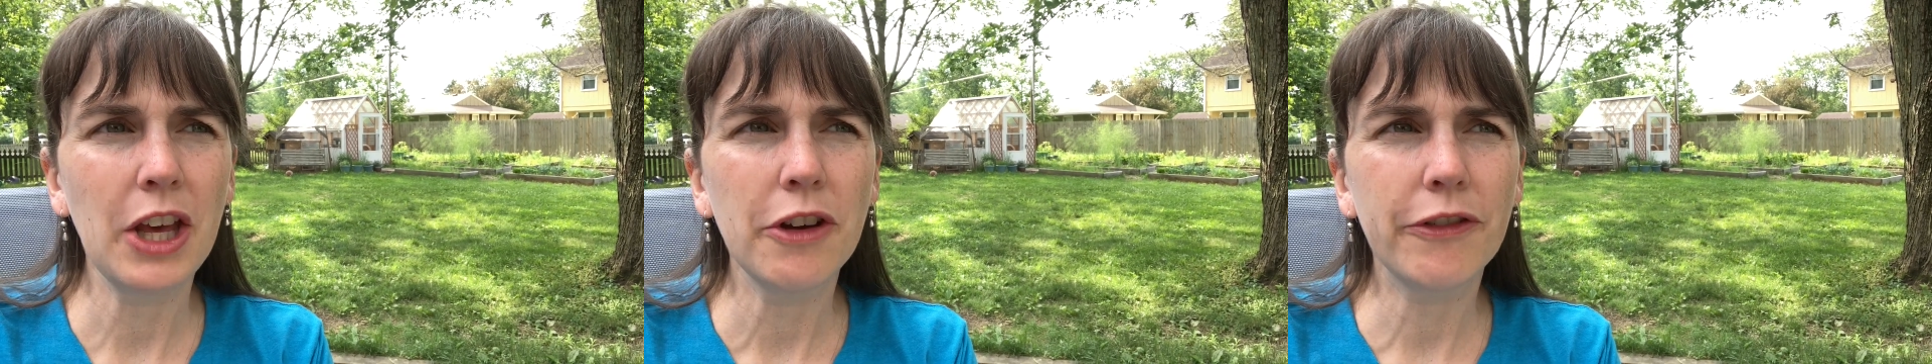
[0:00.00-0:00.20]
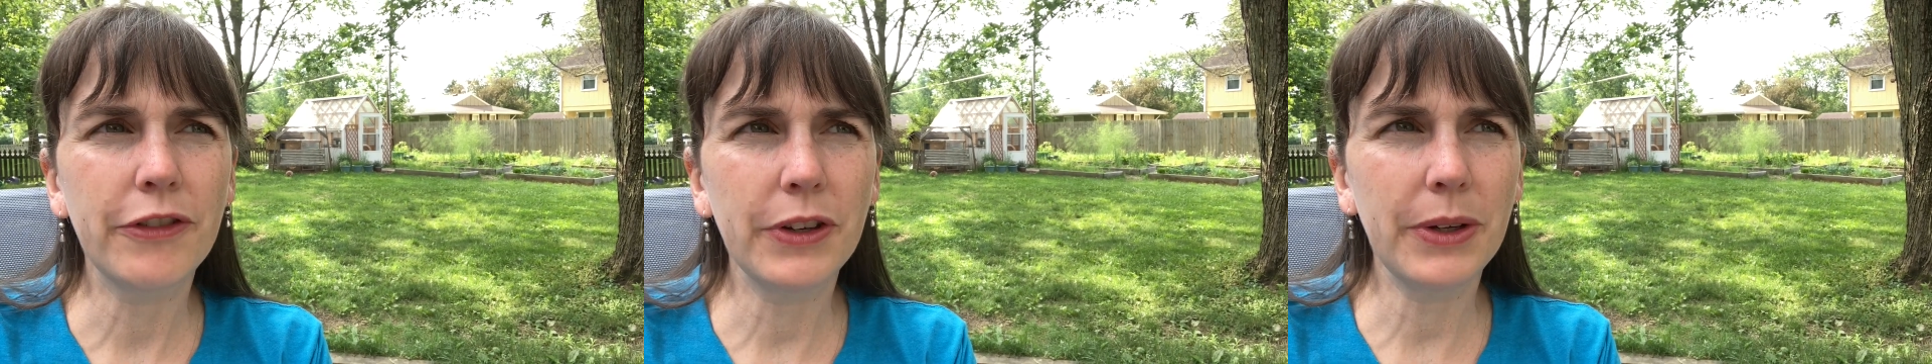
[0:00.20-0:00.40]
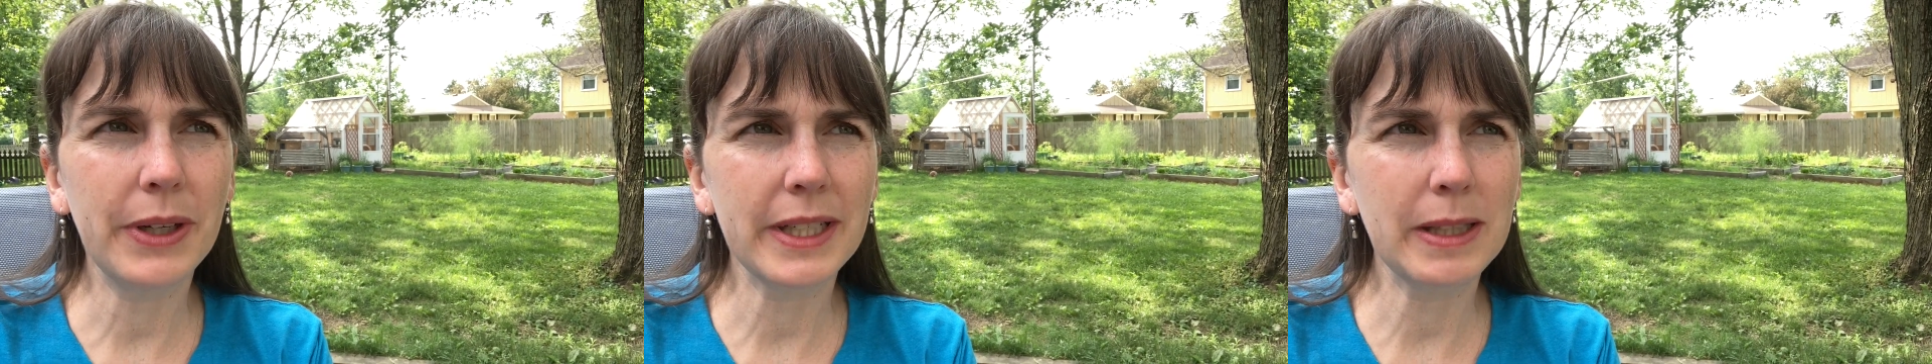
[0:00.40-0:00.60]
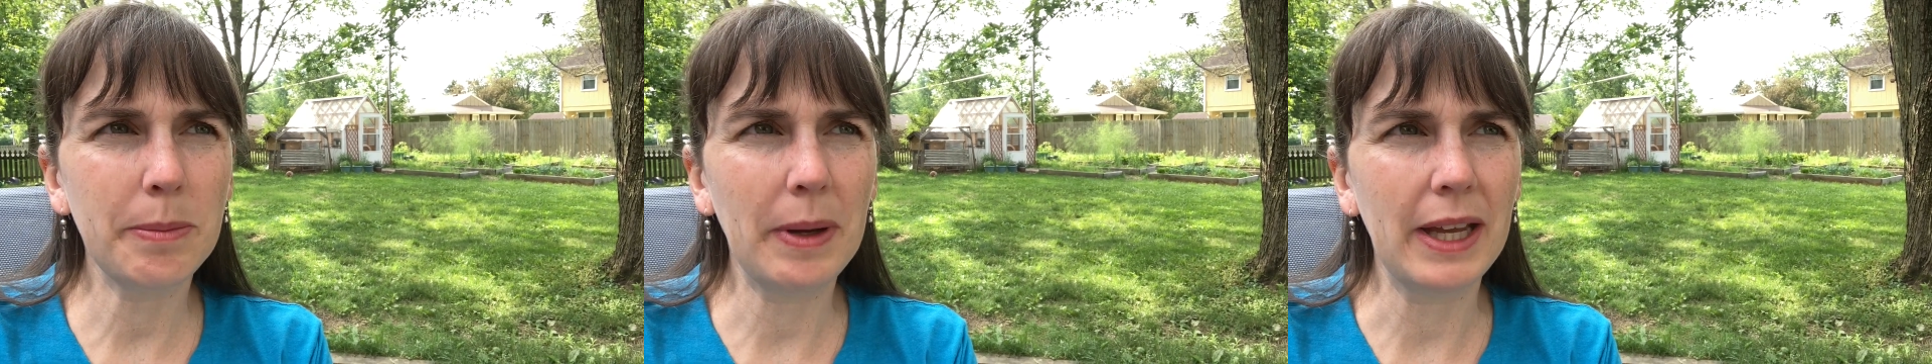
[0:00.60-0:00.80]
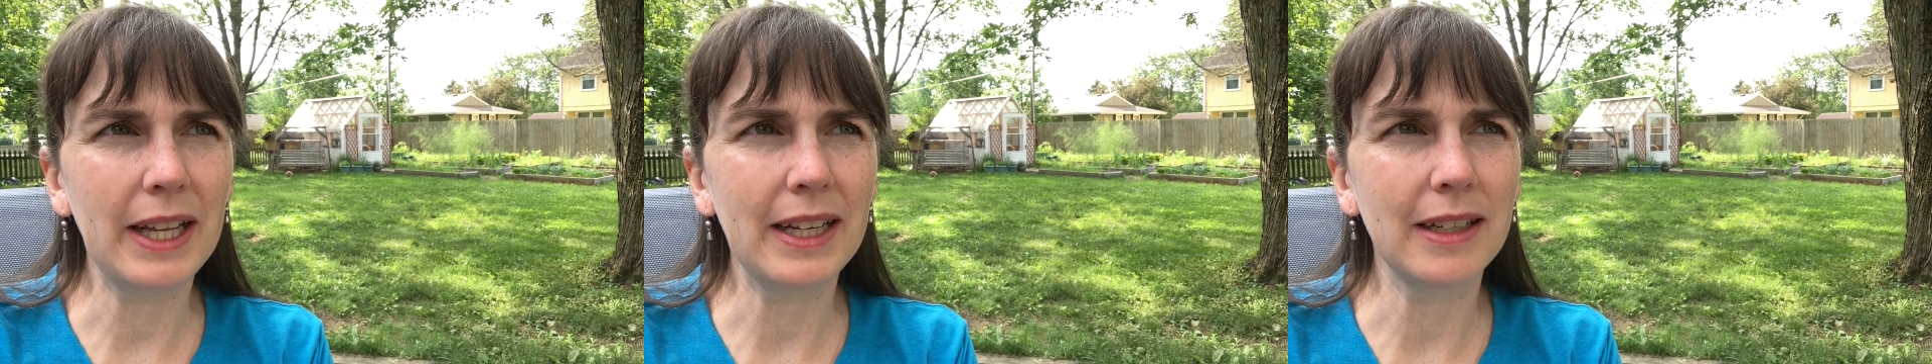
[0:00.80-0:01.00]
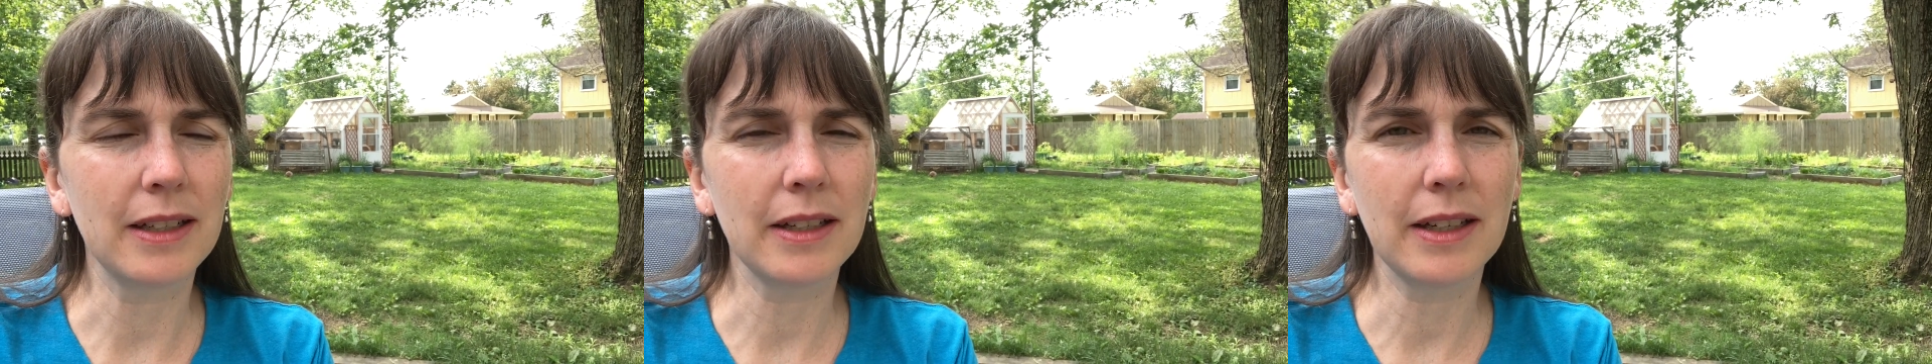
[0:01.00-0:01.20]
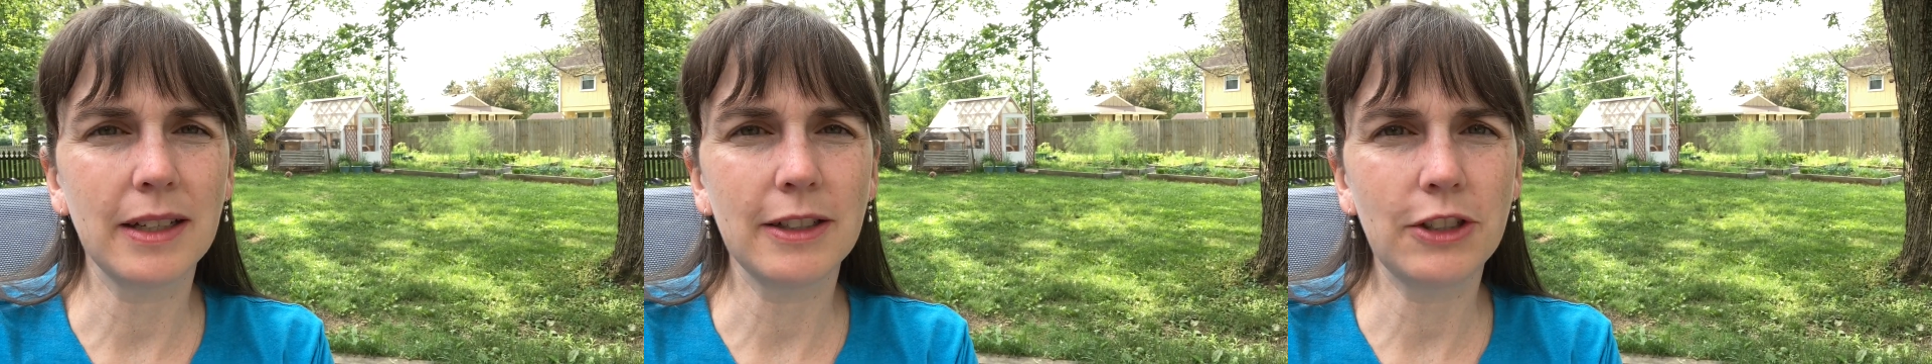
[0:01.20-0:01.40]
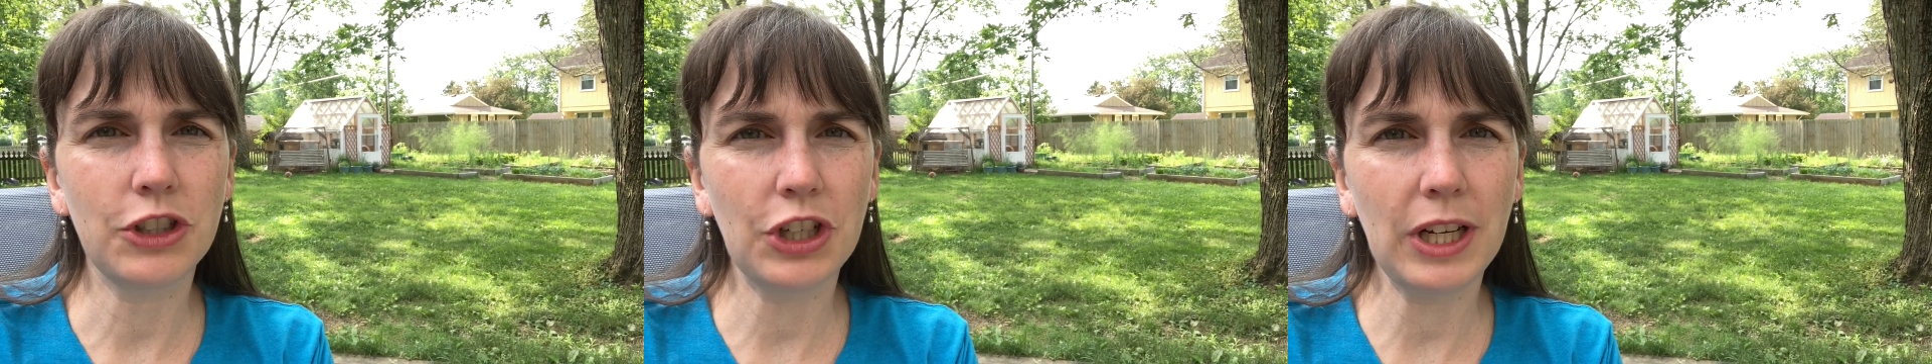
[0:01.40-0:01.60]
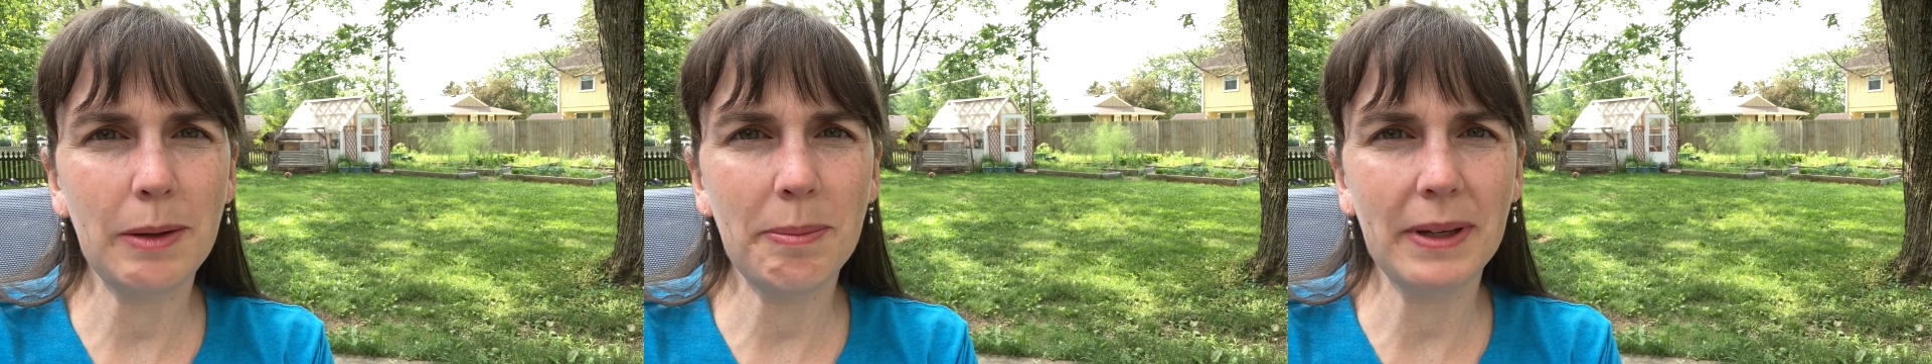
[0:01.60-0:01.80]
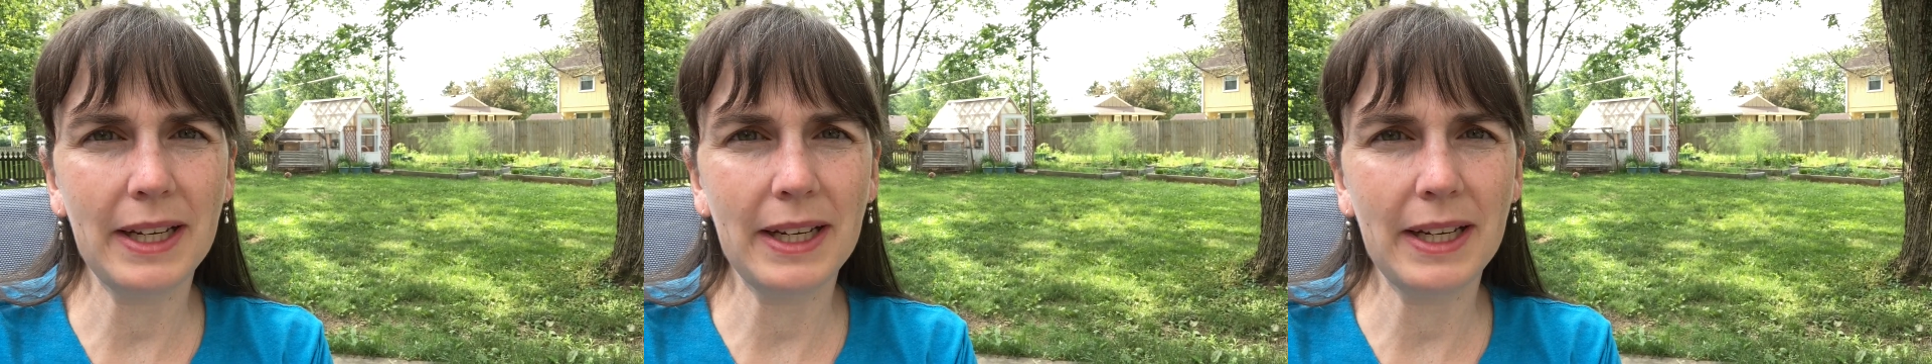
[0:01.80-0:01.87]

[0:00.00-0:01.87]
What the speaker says: Food has been cheap